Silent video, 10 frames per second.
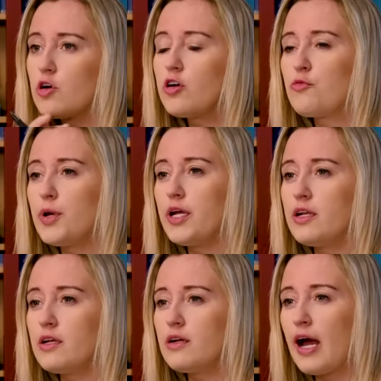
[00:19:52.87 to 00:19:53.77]
could have
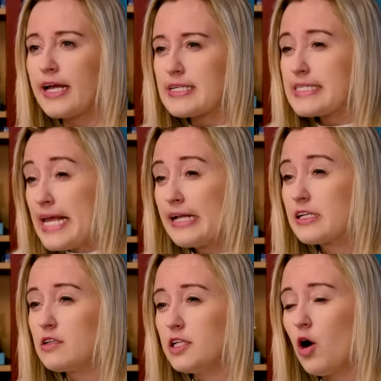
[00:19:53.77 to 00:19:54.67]
been, I guess,
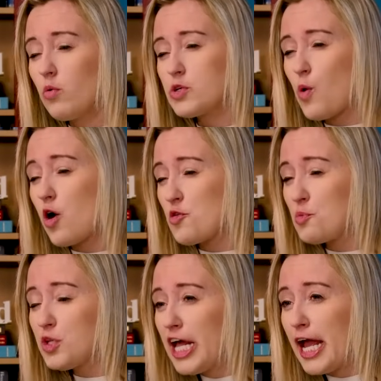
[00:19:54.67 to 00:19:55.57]
technically always part of the
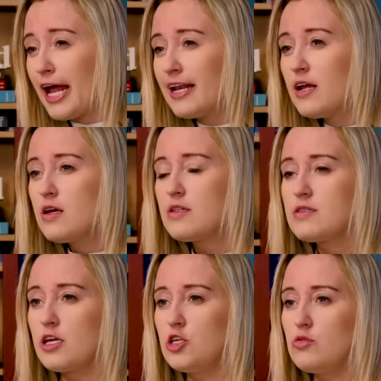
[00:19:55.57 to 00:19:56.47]
plan
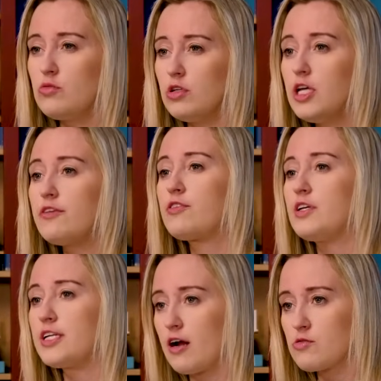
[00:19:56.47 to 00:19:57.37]
that you lift
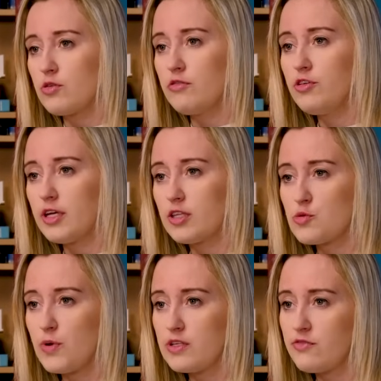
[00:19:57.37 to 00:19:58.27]
the tariffs when you feel like
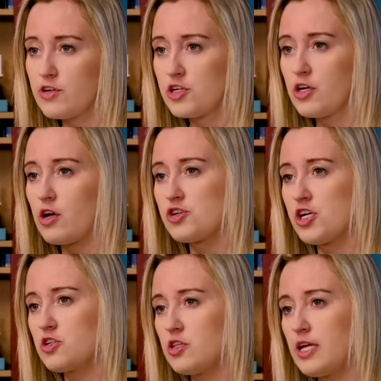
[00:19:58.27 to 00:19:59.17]
there's been sufficient
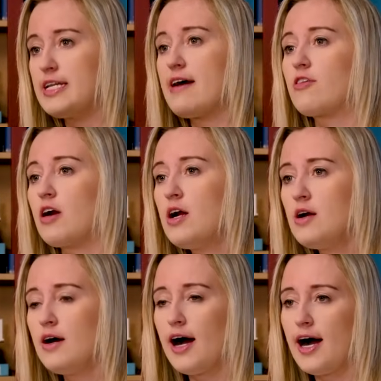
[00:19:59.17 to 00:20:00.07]
negotiation. They never,
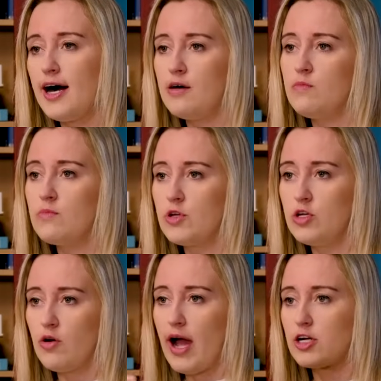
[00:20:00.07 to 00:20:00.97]

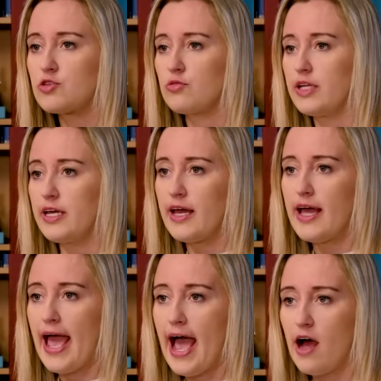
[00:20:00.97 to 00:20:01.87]
actually
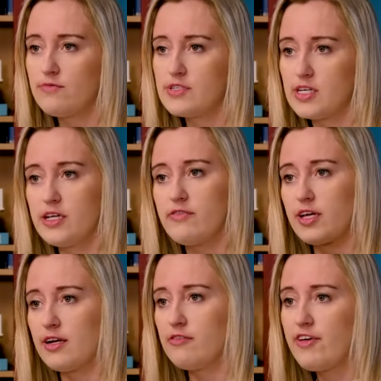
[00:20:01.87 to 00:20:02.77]
have
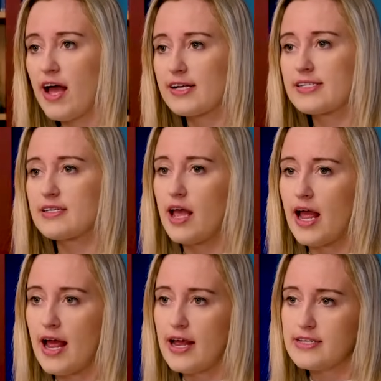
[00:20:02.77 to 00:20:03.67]
significant effects,
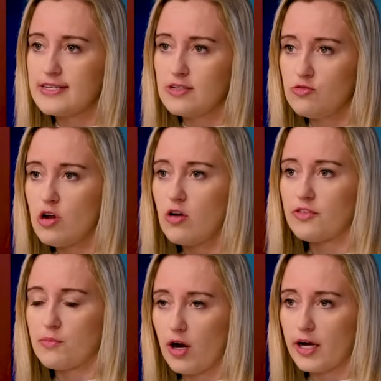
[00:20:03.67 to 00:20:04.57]
and
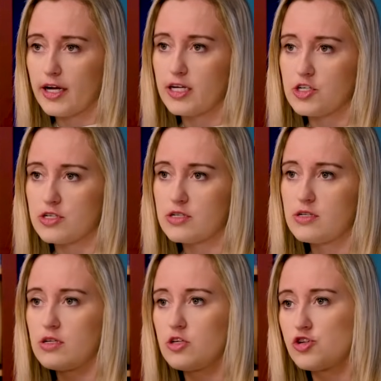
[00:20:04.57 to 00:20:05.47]
that the market can
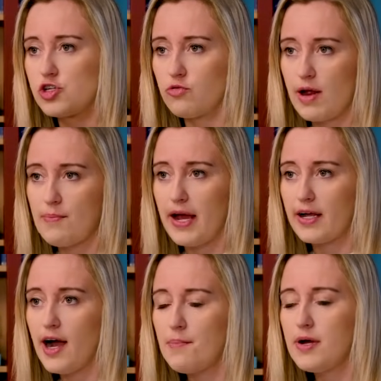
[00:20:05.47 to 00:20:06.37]
just shoot right
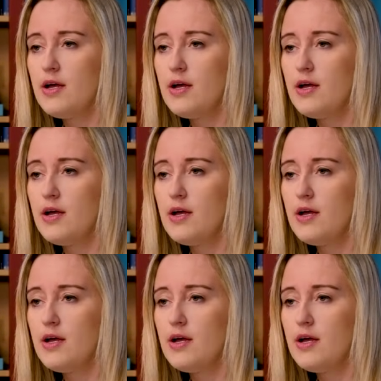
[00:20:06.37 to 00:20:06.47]
back up.